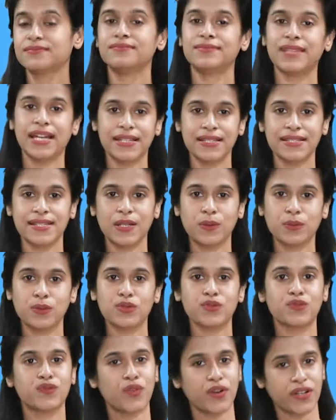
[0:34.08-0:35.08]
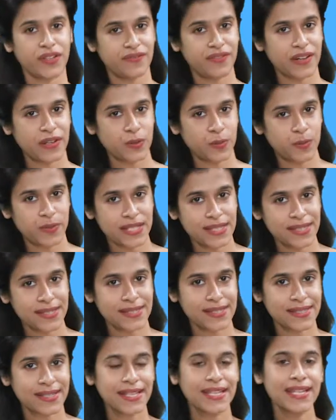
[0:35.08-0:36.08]
that is equal to 45
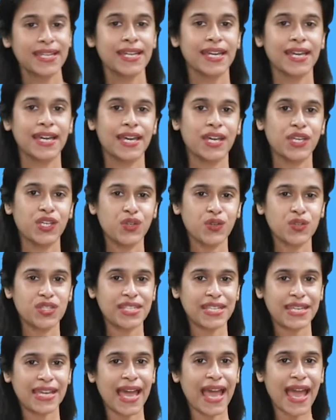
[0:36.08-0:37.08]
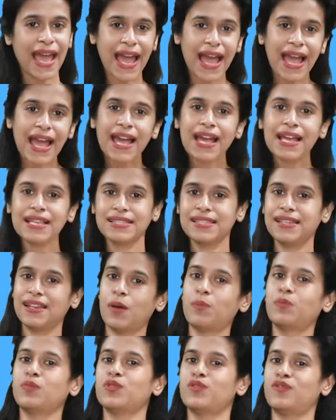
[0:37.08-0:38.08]
rupees. You see, as the
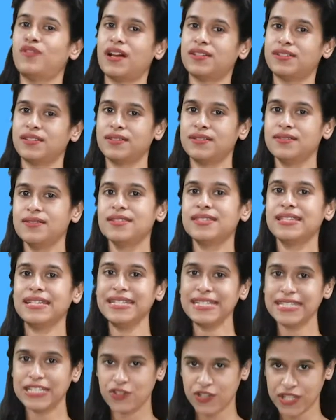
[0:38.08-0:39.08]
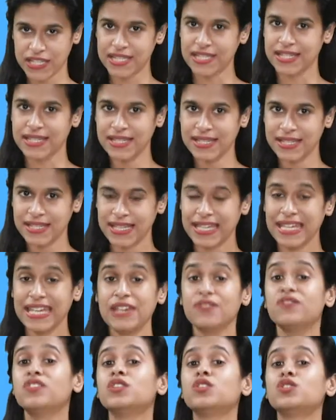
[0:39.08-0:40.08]
number of articles increases,
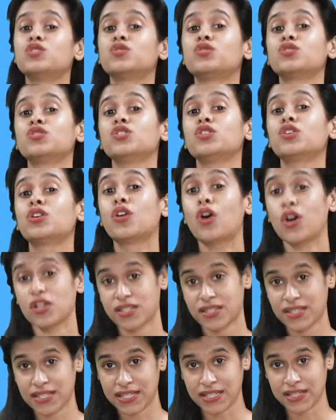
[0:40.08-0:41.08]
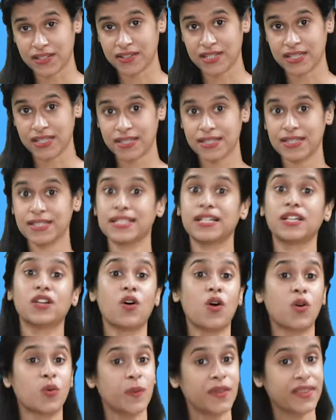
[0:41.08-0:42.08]
even the total cost increases
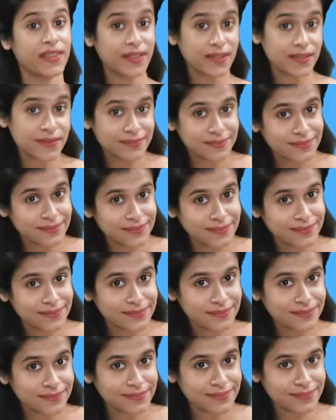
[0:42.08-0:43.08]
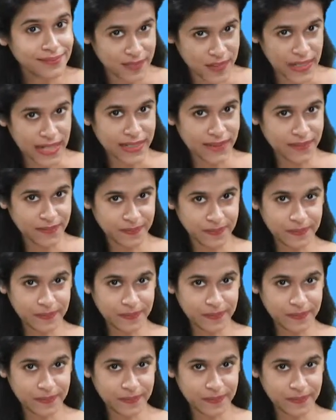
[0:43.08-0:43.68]
along with it, right?